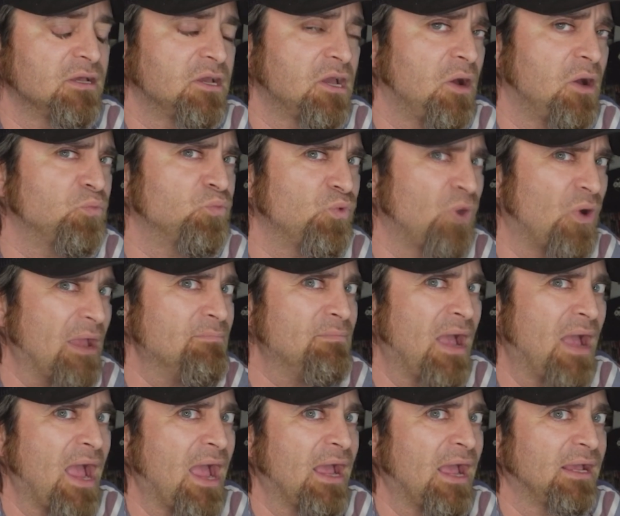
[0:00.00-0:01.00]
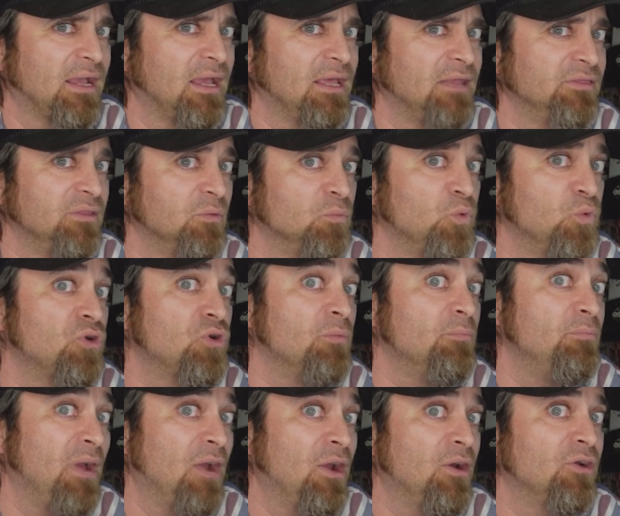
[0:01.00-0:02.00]
come right back, and then we'll
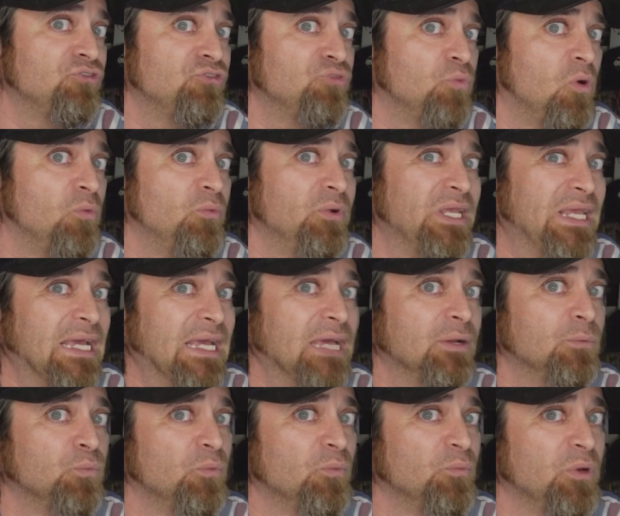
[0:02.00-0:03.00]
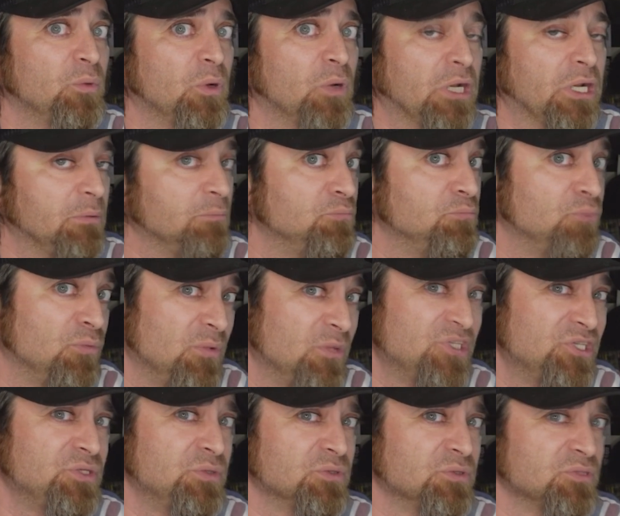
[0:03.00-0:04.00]
compare it to what we get when we run it in
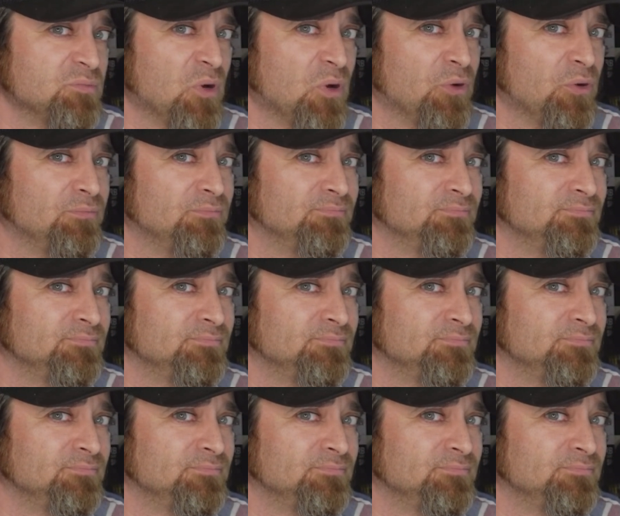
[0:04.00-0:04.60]
promiscuous mode.